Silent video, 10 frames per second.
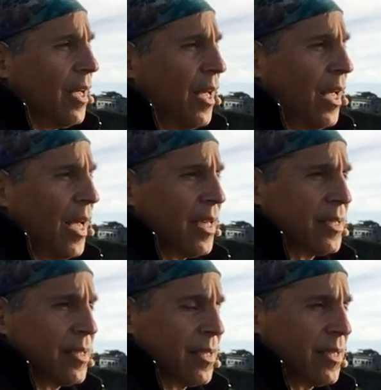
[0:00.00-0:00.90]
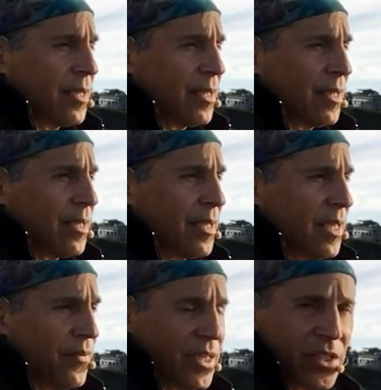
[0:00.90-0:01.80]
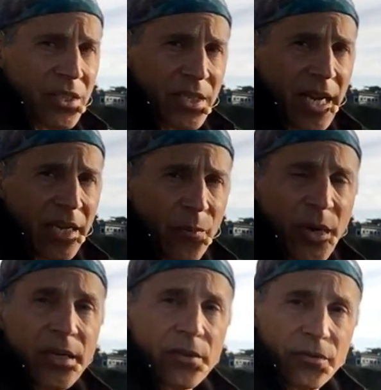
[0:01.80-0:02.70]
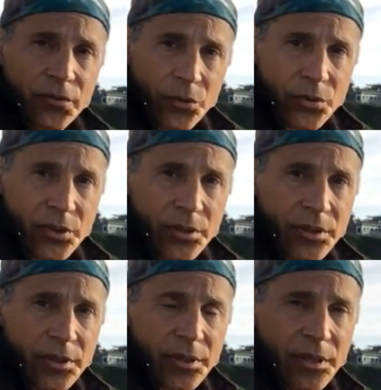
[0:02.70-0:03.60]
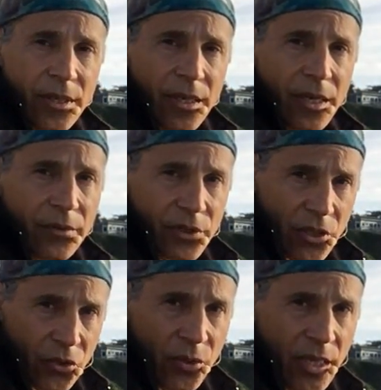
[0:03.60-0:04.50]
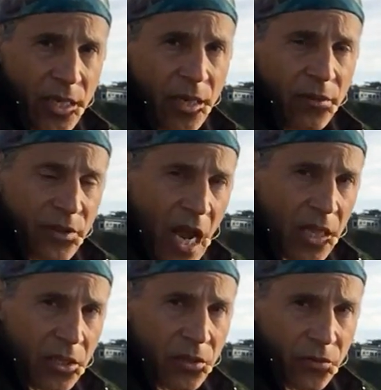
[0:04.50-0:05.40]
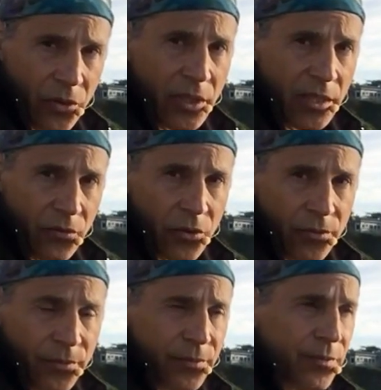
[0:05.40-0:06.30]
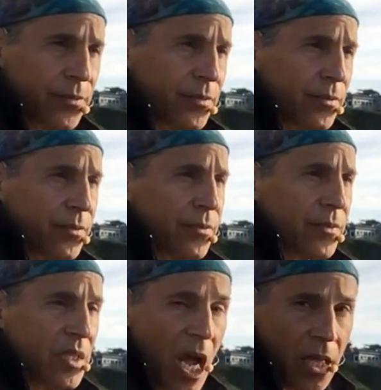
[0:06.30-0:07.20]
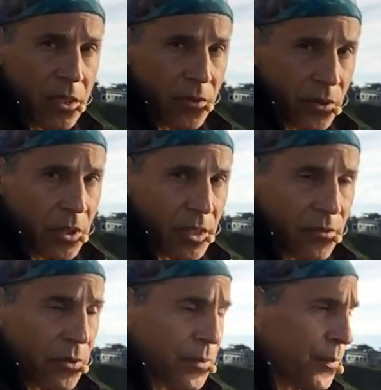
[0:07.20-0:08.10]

And Eve had just taken a bite of the fruit of the tree of knowledge of good and evil. Knowledge of good and evil.